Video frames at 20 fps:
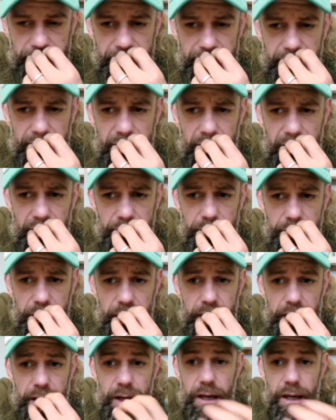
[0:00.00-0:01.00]
And
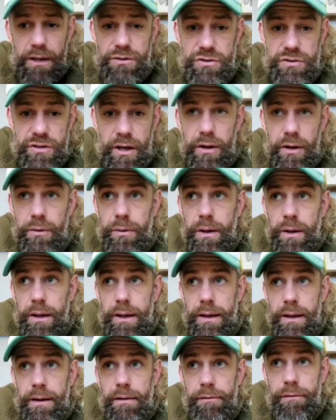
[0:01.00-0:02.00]
so
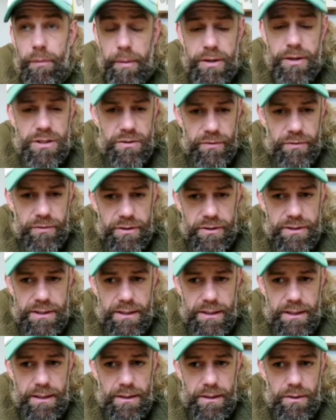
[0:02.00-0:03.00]
for most of us,
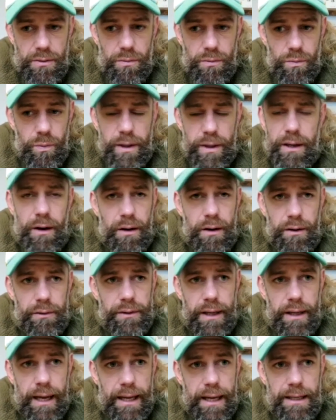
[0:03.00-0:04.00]
we
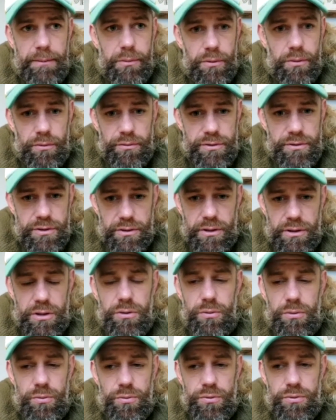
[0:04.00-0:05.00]
aren't able to
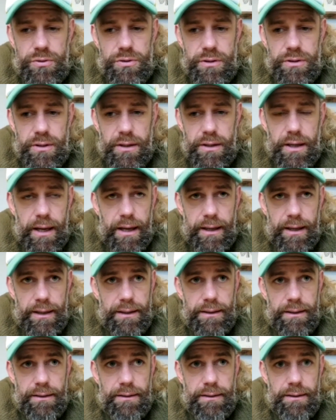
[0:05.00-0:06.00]
use
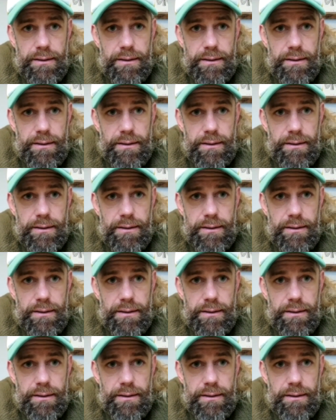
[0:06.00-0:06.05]
a